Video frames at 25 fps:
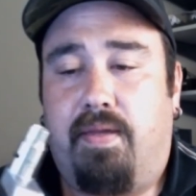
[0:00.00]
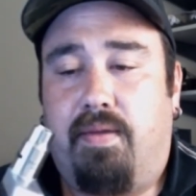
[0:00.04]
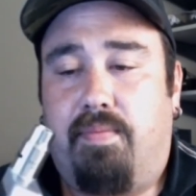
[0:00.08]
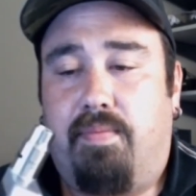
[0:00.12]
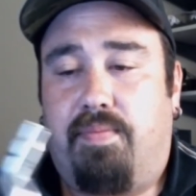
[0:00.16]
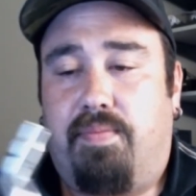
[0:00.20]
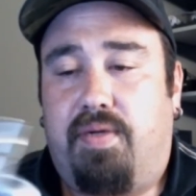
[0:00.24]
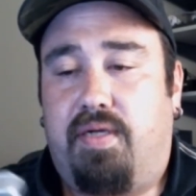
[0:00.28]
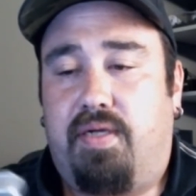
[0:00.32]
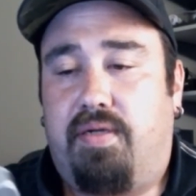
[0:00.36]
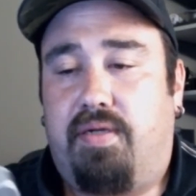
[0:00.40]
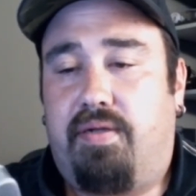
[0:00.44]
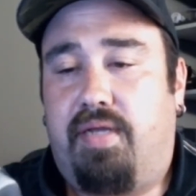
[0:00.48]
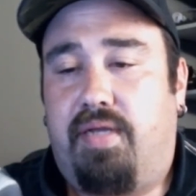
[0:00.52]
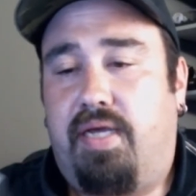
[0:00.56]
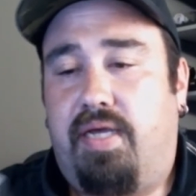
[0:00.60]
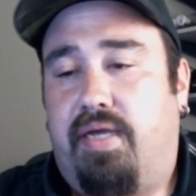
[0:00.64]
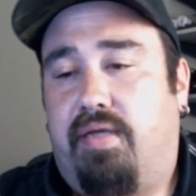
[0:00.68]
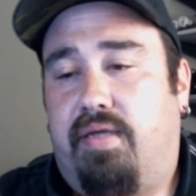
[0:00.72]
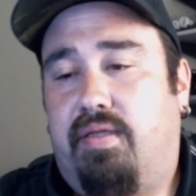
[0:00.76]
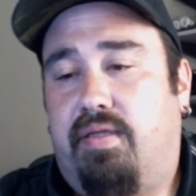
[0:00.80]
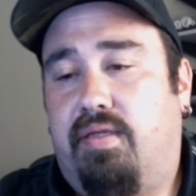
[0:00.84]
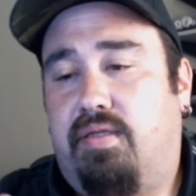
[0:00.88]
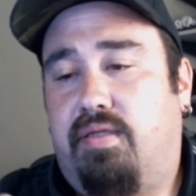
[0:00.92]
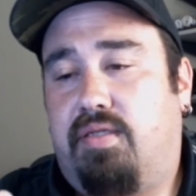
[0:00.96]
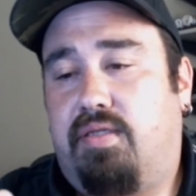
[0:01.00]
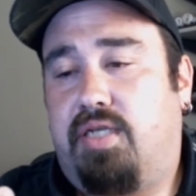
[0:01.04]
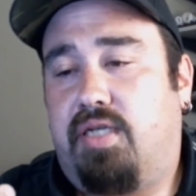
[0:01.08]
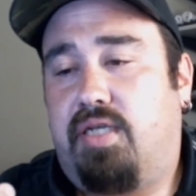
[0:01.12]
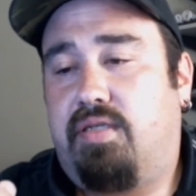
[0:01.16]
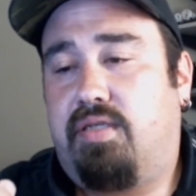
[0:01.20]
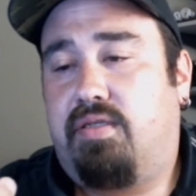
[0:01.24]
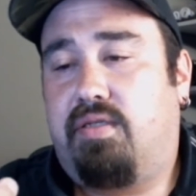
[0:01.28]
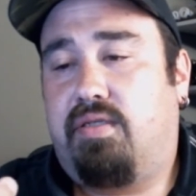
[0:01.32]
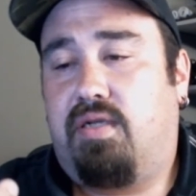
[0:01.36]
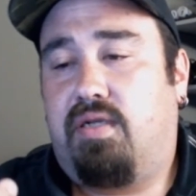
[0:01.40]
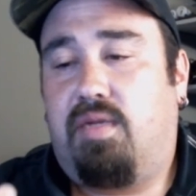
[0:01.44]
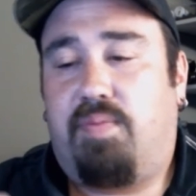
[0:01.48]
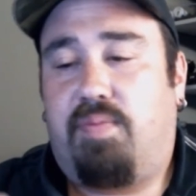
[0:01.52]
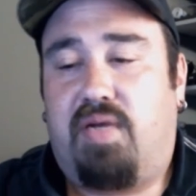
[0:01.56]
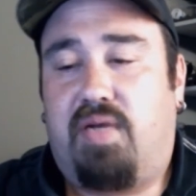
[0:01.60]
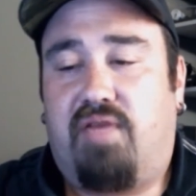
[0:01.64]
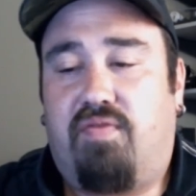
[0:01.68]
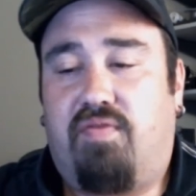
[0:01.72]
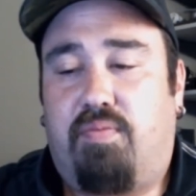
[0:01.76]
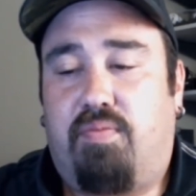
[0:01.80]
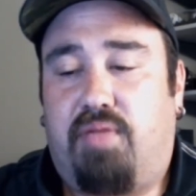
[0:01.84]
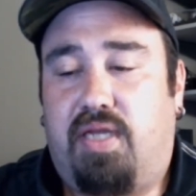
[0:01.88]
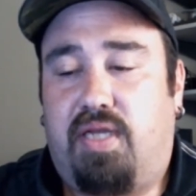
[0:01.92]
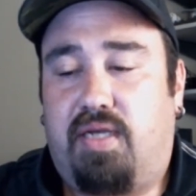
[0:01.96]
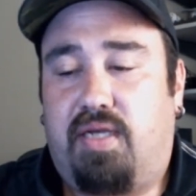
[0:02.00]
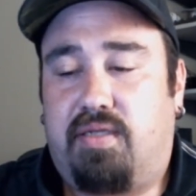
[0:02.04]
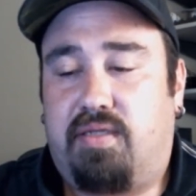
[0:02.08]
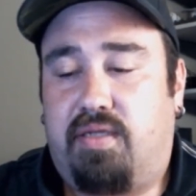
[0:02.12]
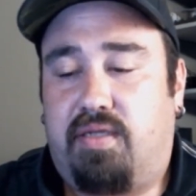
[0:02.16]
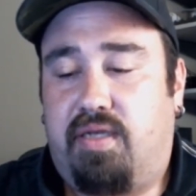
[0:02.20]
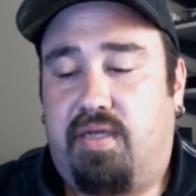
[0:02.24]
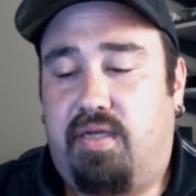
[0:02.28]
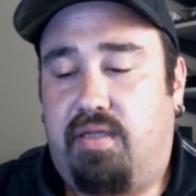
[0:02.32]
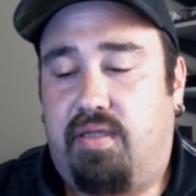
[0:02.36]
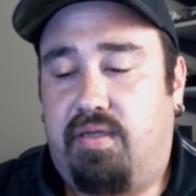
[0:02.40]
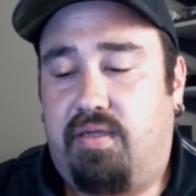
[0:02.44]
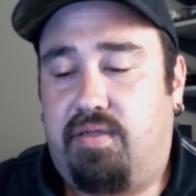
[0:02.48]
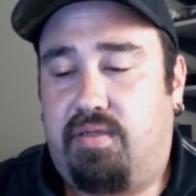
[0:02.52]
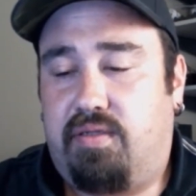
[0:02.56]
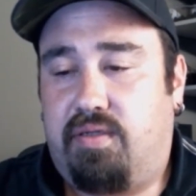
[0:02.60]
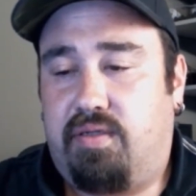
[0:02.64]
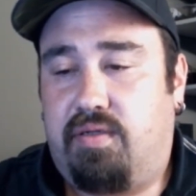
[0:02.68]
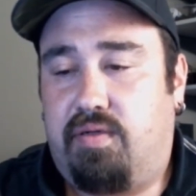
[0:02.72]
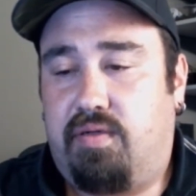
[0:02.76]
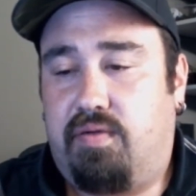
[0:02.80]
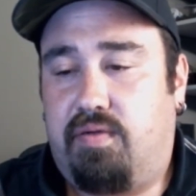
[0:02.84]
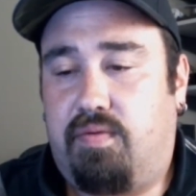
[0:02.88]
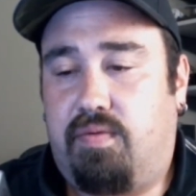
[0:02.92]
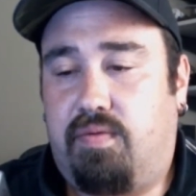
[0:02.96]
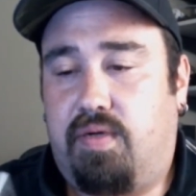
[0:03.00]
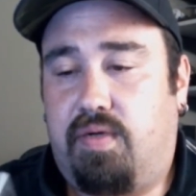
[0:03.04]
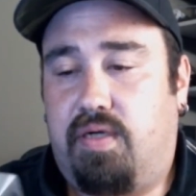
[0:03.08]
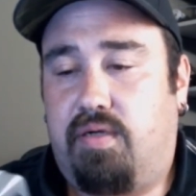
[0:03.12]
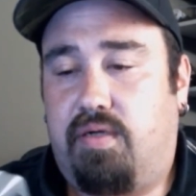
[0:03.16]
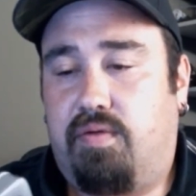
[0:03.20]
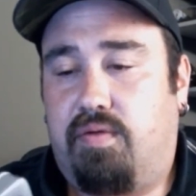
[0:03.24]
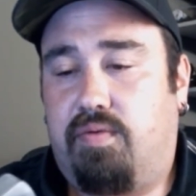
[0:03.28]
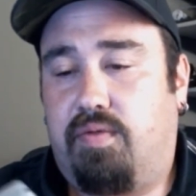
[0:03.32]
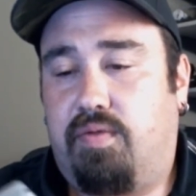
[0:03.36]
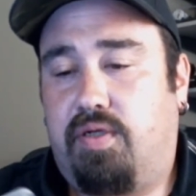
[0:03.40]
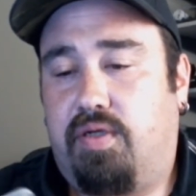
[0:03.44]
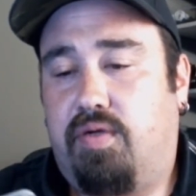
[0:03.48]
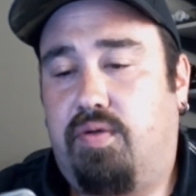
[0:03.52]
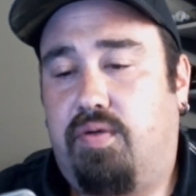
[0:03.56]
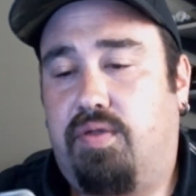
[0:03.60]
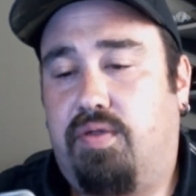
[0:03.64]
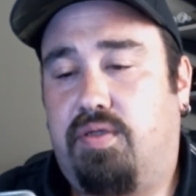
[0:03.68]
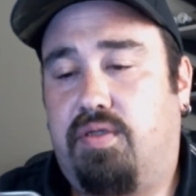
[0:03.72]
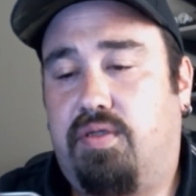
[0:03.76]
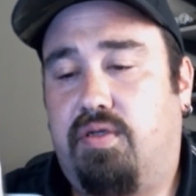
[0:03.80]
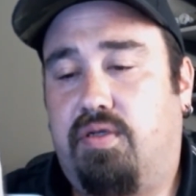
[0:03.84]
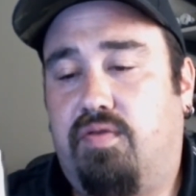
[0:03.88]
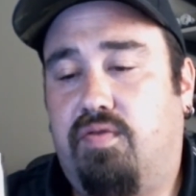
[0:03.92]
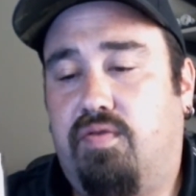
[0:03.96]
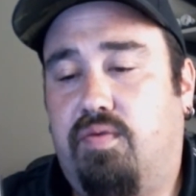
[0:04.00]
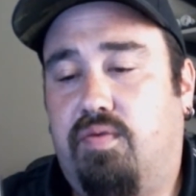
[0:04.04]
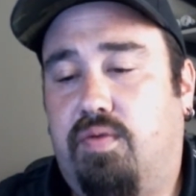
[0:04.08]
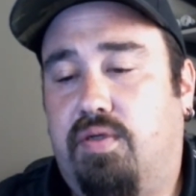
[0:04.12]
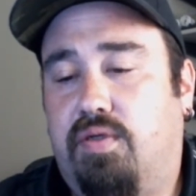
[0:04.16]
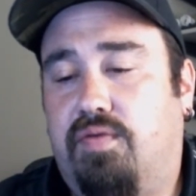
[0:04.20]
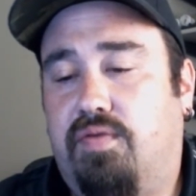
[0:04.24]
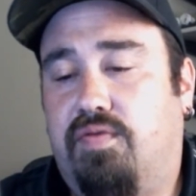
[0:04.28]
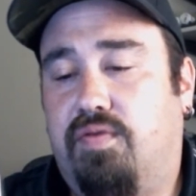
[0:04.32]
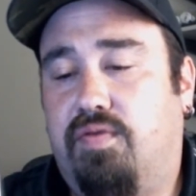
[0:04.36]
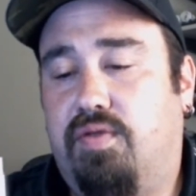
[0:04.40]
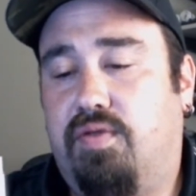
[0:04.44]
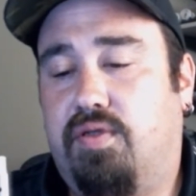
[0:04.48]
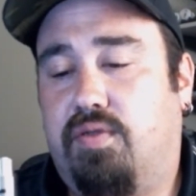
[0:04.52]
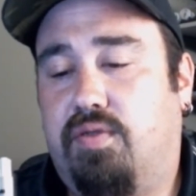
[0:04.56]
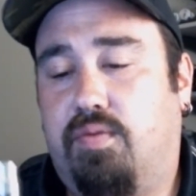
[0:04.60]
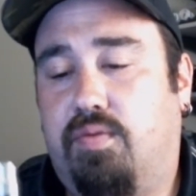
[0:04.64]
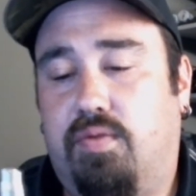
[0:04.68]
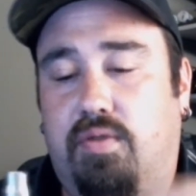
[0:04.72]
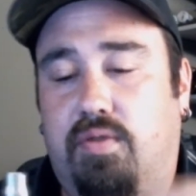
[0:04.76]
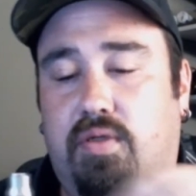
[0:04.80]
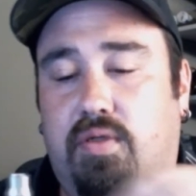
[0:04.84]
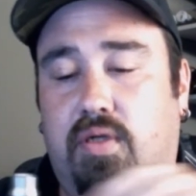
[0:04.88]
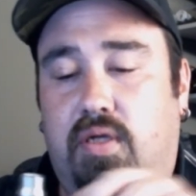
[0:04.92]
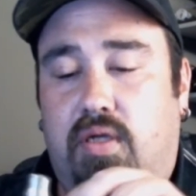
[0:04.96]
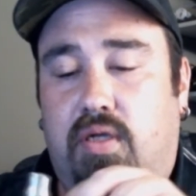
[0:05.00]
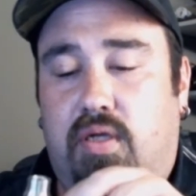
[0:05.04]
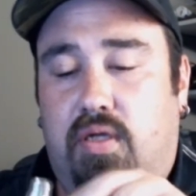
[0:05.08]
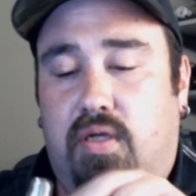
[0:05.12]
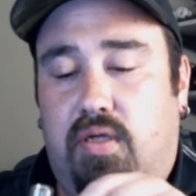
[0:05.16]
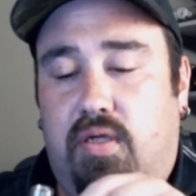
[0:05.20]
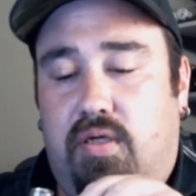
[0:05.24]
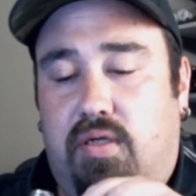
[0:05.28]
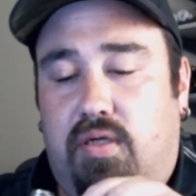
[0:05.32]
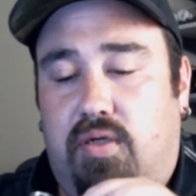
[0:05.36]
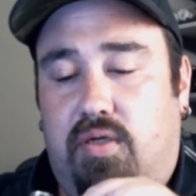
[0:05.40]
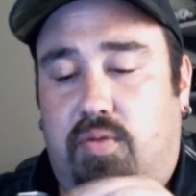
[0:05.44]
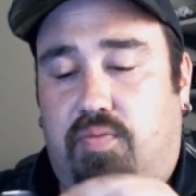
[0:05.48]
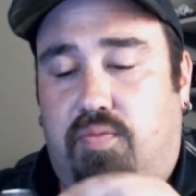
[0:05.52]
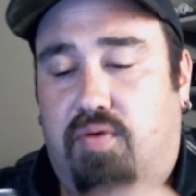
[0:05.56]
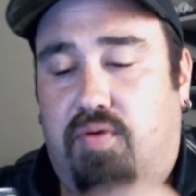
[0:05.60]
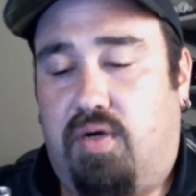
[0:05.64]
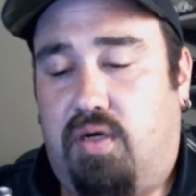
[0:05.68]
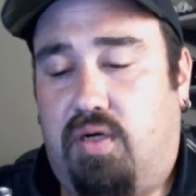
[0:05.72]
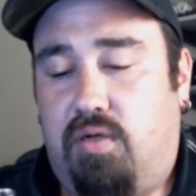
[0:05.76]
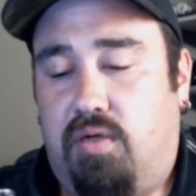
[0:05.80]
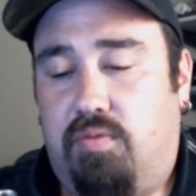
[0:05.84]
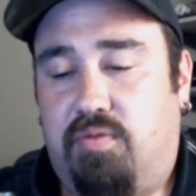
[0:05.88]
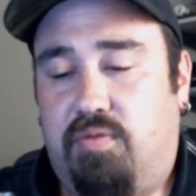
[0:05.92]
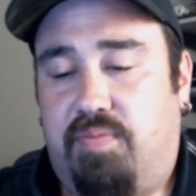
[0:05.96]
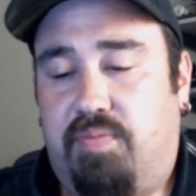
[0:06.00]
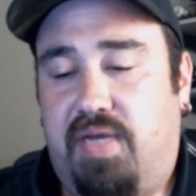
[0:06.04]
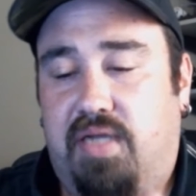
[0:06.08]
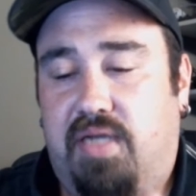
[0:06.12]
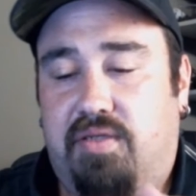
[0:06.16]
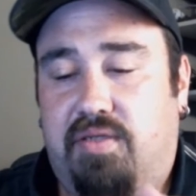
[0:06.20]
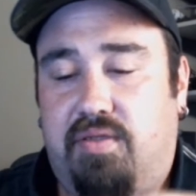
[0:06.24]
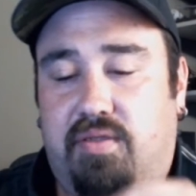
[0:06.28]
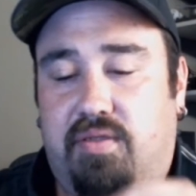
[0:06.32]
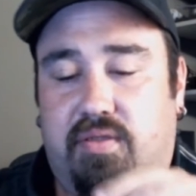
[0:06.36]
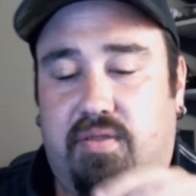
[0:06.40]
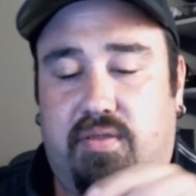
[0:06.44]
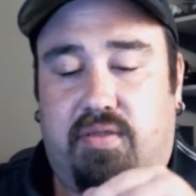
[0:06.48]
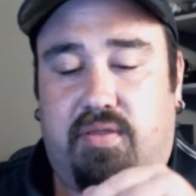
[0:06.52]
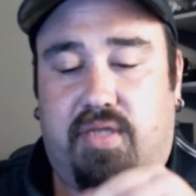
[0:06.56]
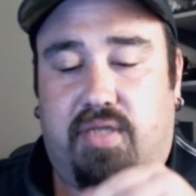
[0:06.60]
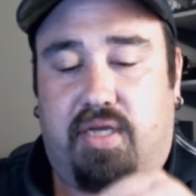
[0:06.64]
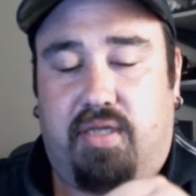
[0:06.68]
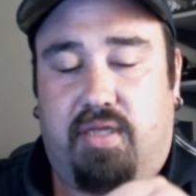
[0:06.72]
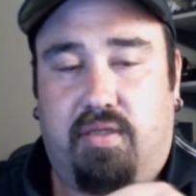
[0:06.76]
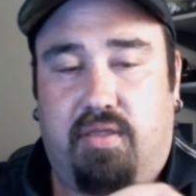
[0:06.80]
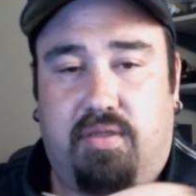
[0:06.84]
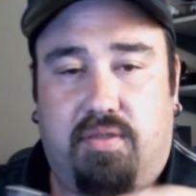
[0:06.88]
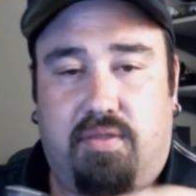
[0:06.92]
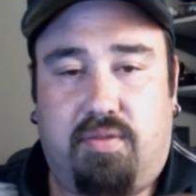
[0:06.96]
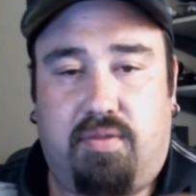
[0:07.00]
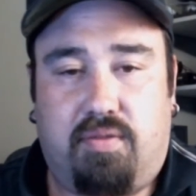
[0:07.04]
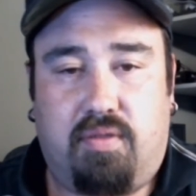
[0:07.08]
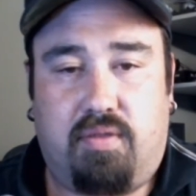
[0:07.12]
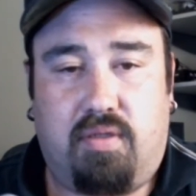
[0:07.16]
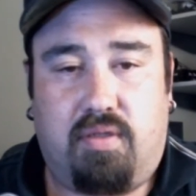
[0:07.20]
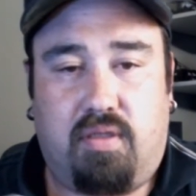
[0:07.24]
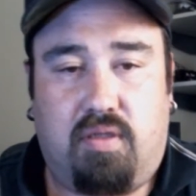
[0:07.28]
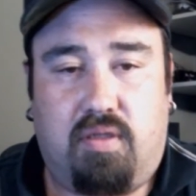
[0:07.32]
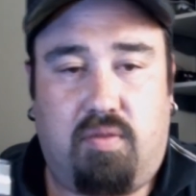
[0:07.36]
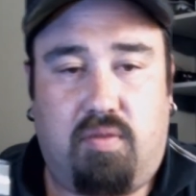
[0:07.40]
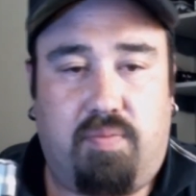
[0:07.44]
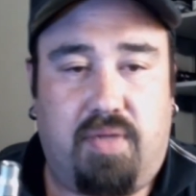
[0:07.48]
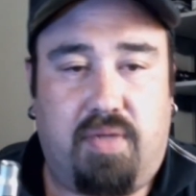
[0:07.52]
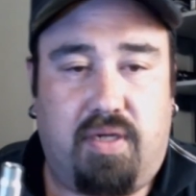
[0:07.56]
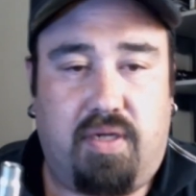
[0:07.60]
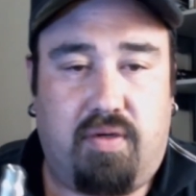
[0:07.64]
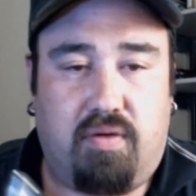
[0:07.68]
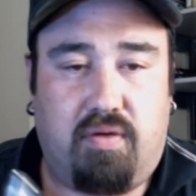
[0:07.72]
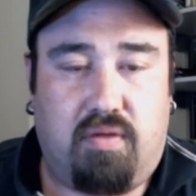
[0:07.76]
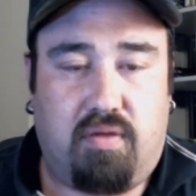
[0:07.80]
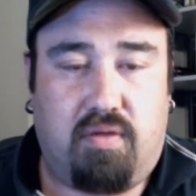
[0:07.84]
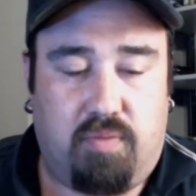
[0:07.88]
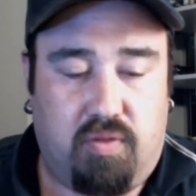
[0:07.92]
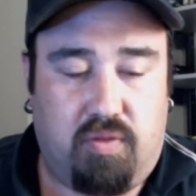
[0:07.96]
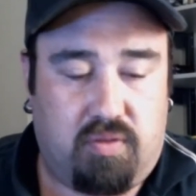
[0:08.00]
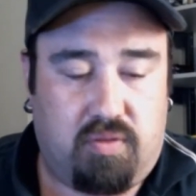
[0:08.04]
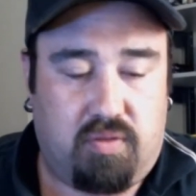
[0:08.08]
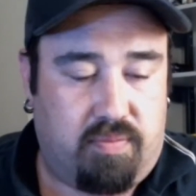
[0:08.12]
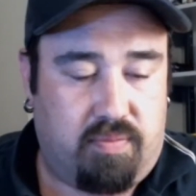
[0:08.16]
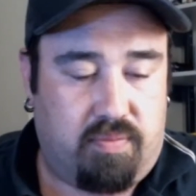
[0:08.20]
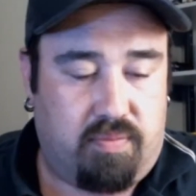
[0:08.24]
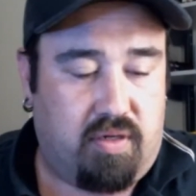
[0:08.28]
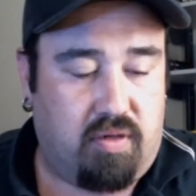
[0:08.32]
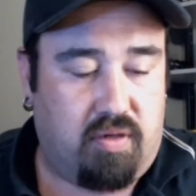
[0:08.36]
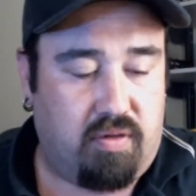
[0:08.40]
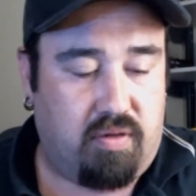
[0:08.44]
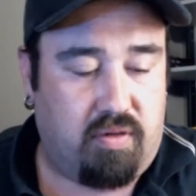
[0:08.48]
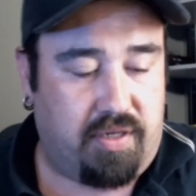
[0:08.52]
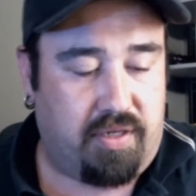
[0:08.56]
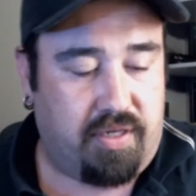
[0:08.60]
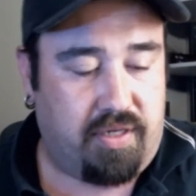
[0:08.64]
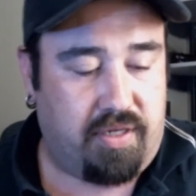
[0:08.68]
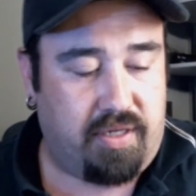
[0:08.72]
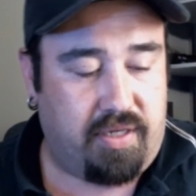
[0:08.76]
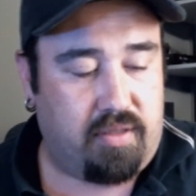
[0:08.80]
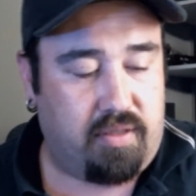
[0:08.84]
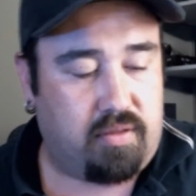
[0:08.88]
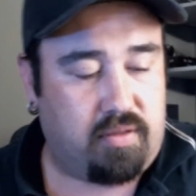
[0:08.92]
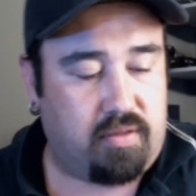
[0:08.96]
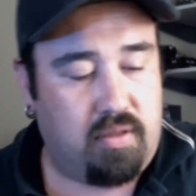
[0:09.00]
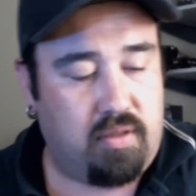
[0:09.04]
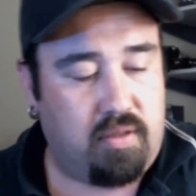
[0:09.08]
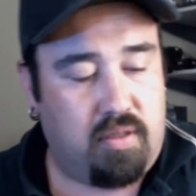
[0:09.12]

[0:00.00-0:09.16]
But hey, that changes it up. I have a black Sigelli, so why don't we go with the silver one for this one? No problems. Matches the stainless a little better on most of my RDAs.